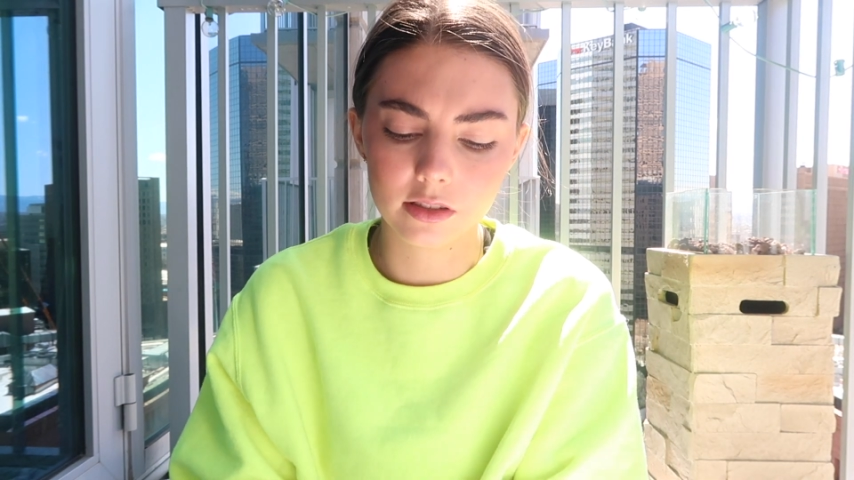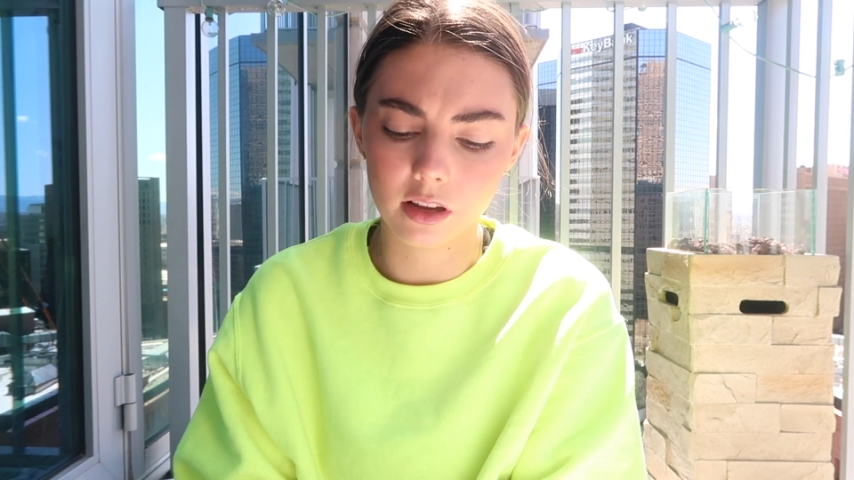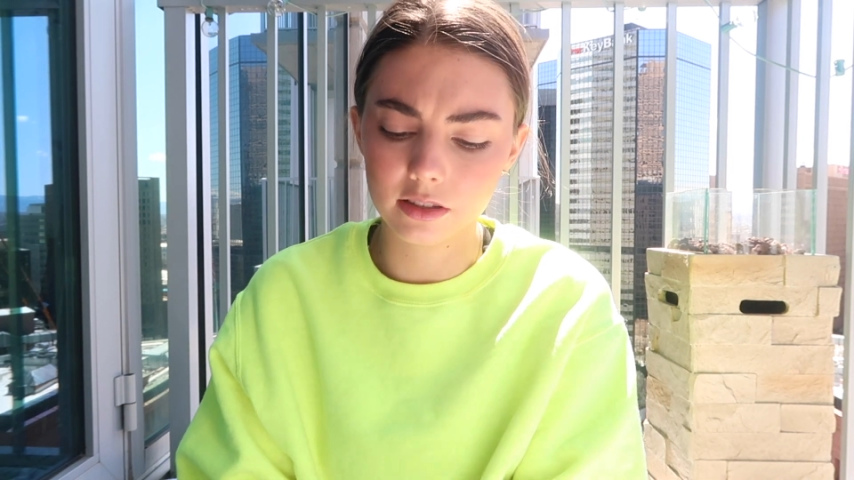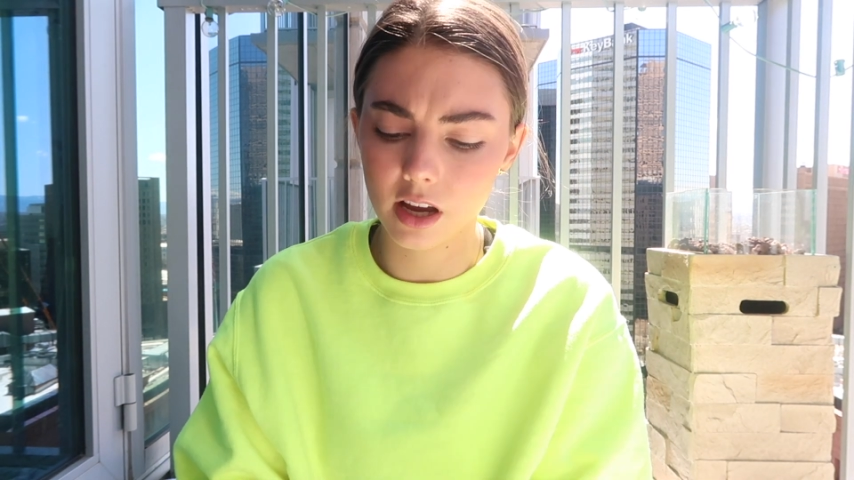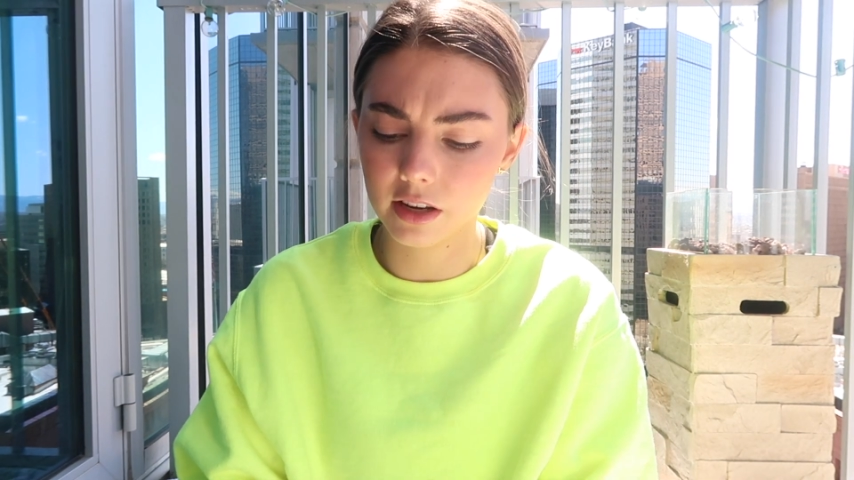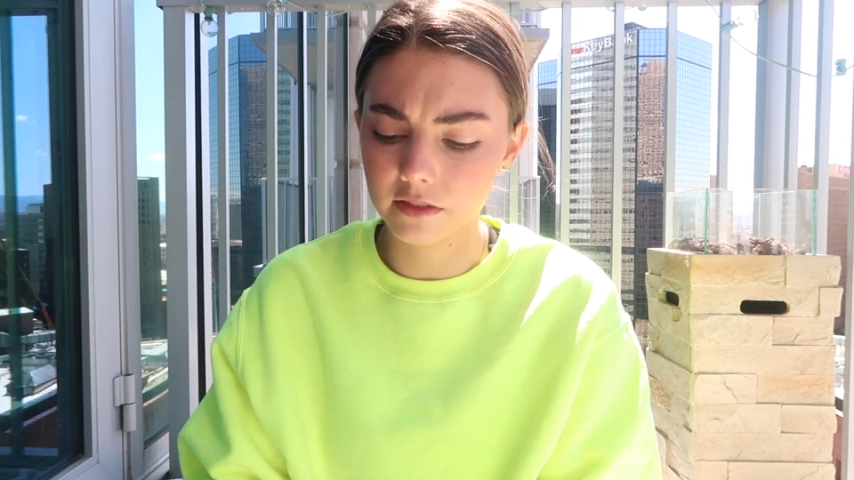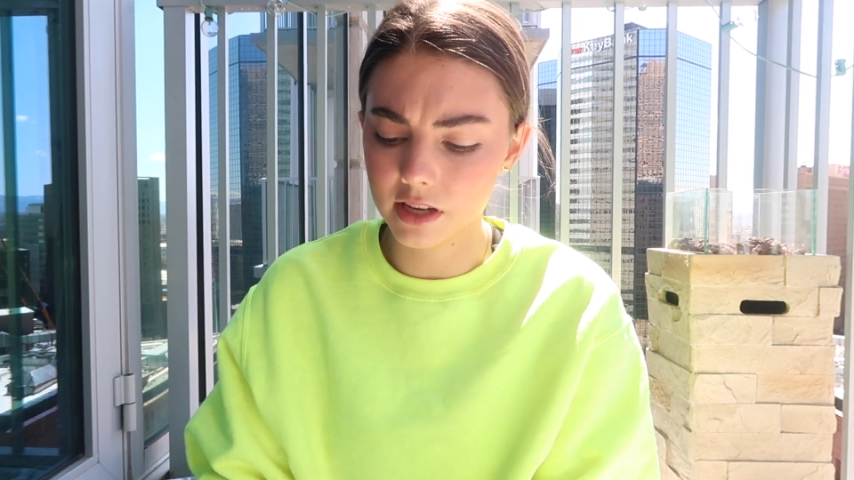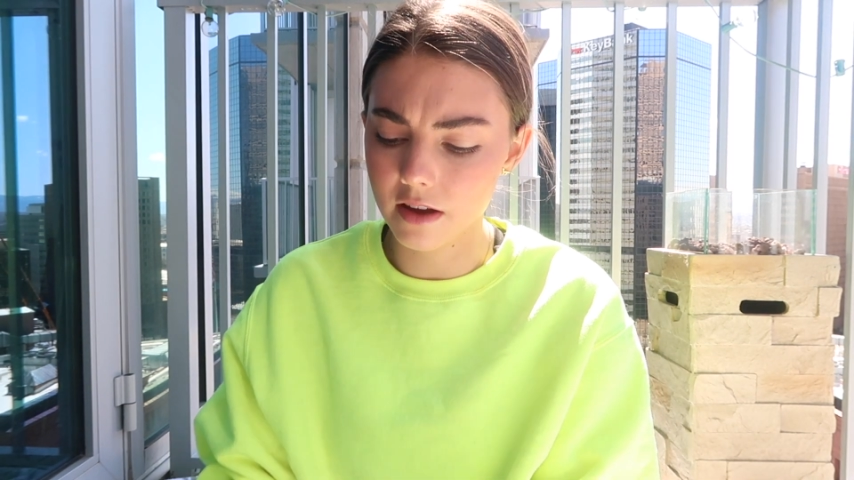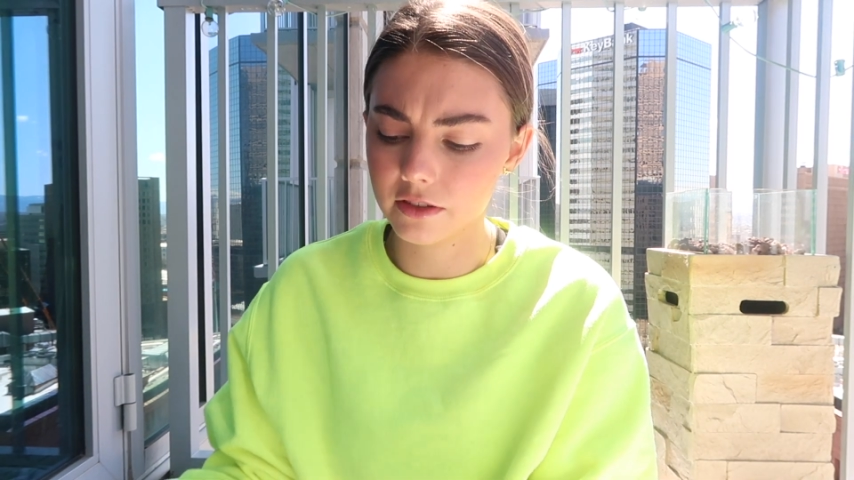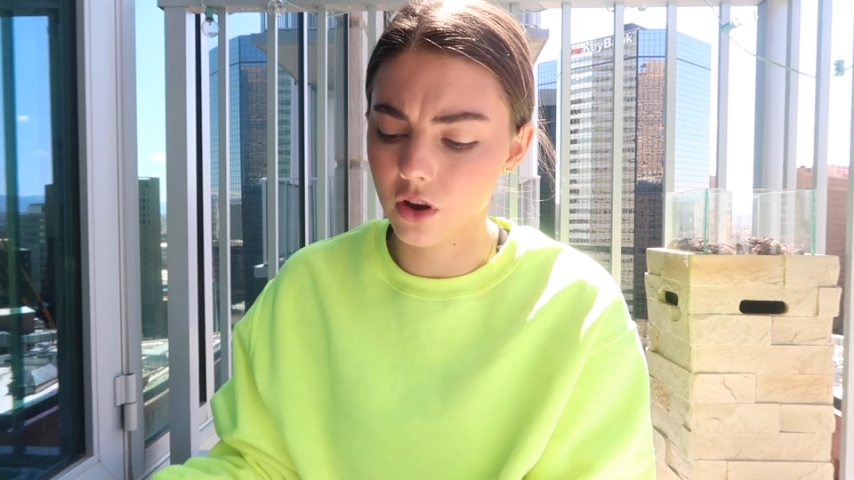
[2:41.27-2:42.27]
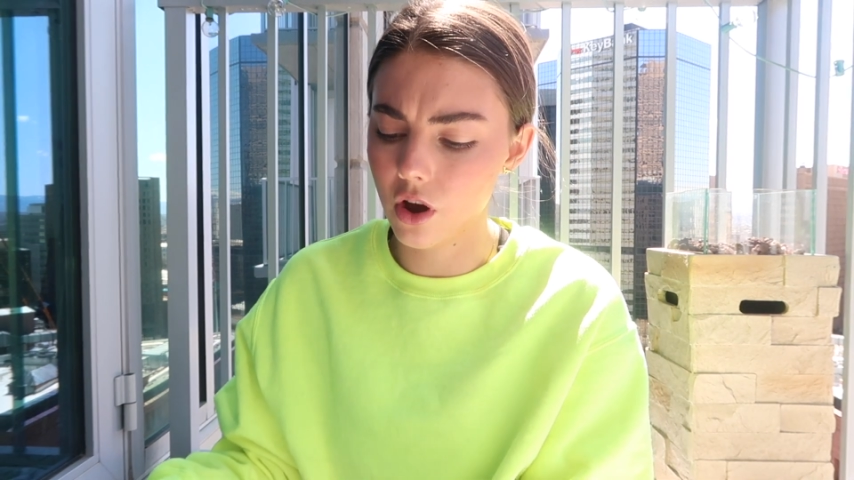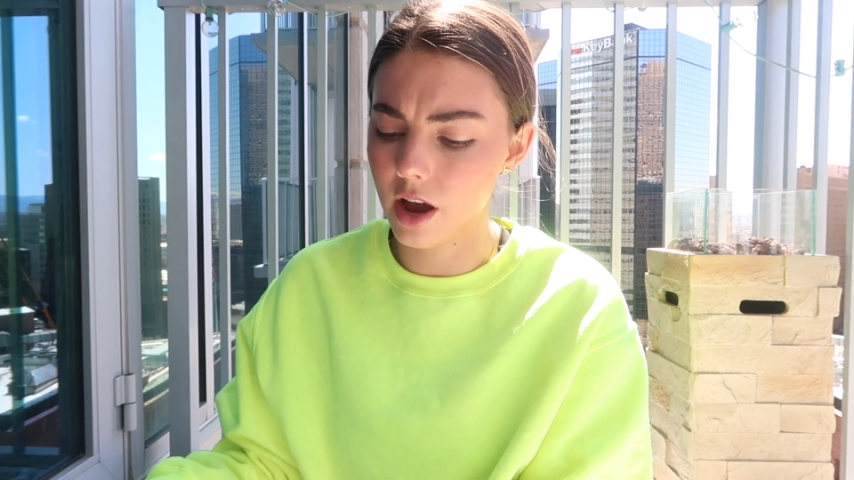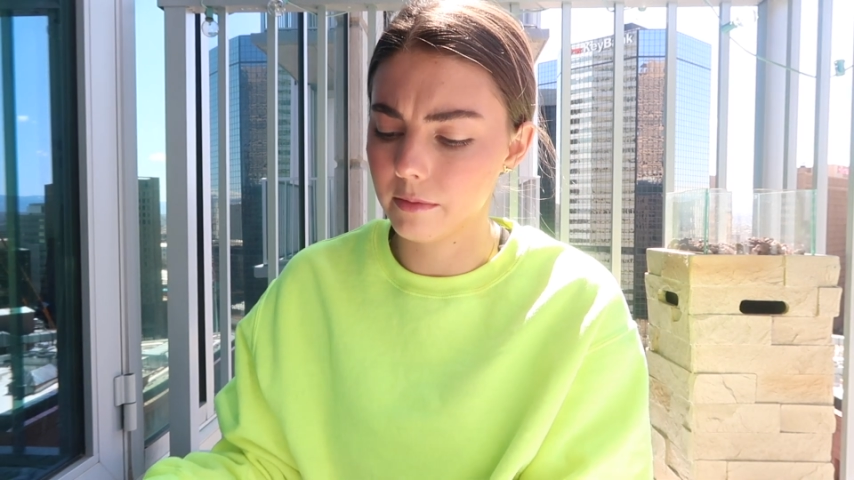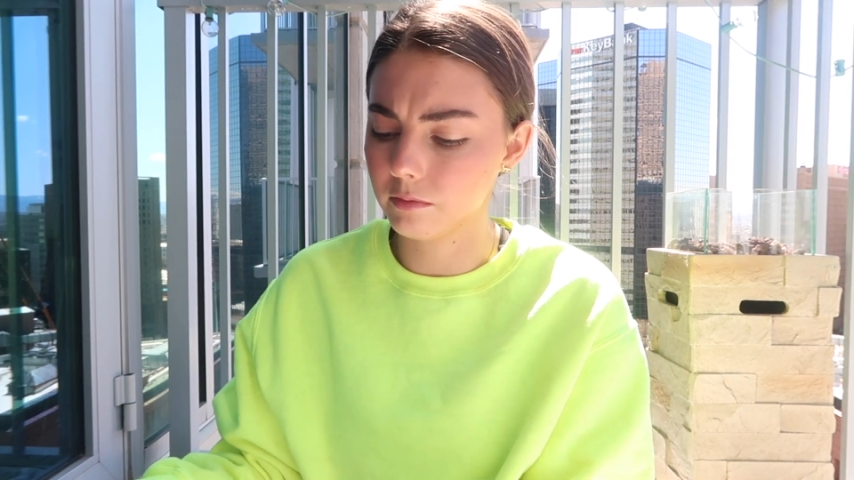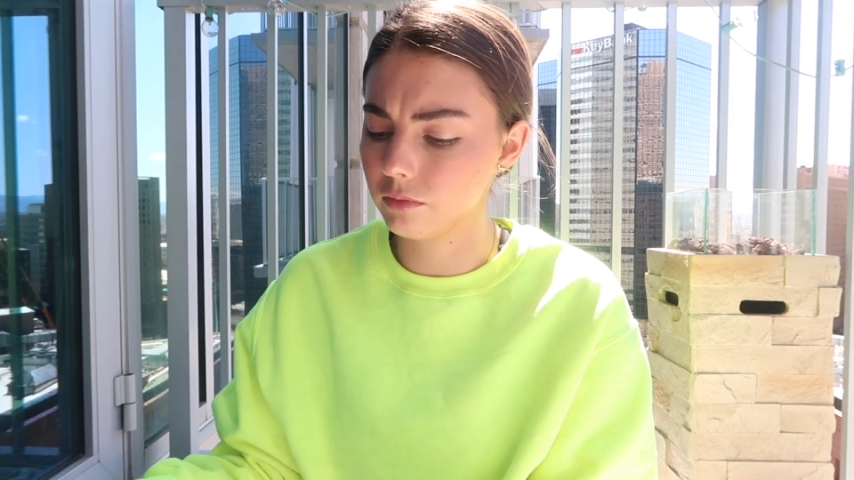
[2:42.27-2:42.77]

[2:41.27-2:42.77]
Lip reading: a ton of stuff, so I